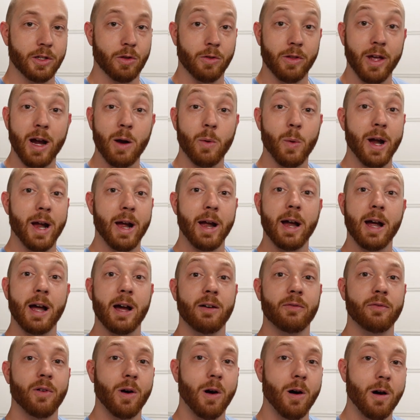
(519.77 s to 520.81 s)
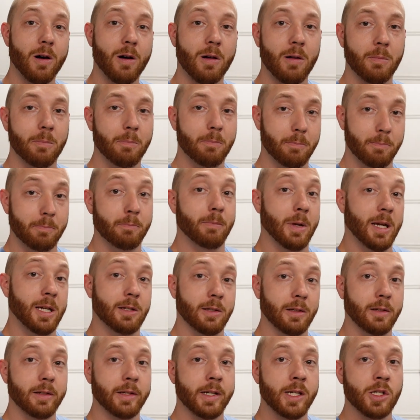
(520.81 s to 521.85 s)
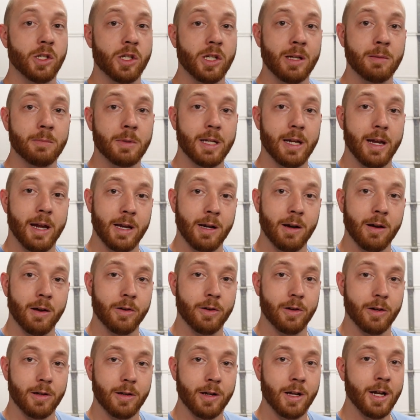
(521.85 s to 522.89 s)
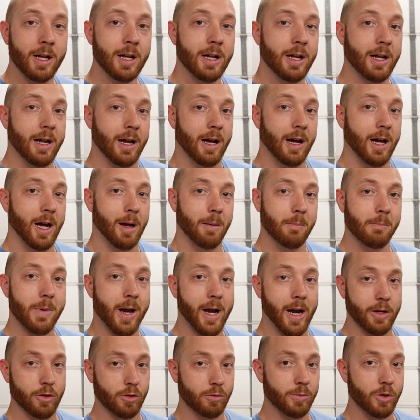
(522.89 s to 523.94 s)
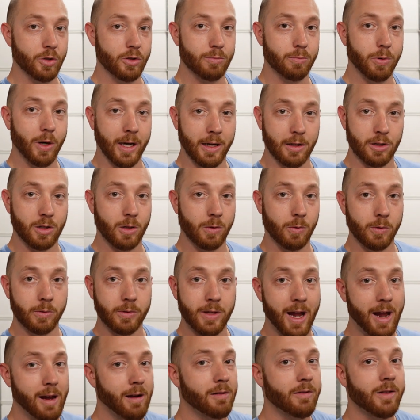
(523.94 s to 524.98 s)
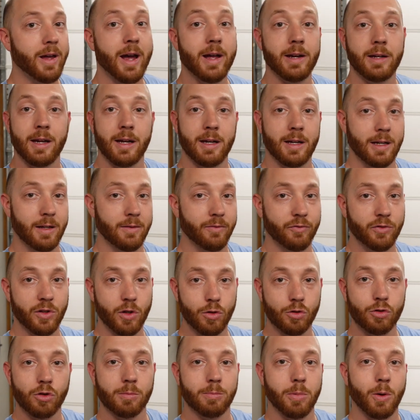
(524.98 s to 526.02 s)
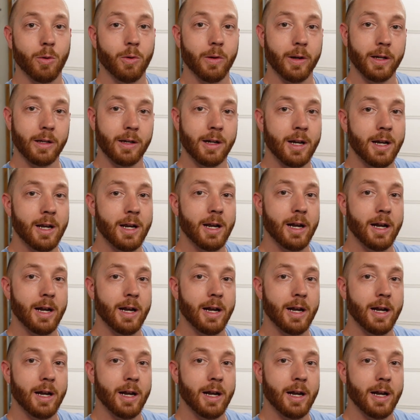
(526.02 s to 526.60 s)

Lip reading: So that way I have all basically GMT 800 Hydro Boost brakes. So we'll tackle that at a future point.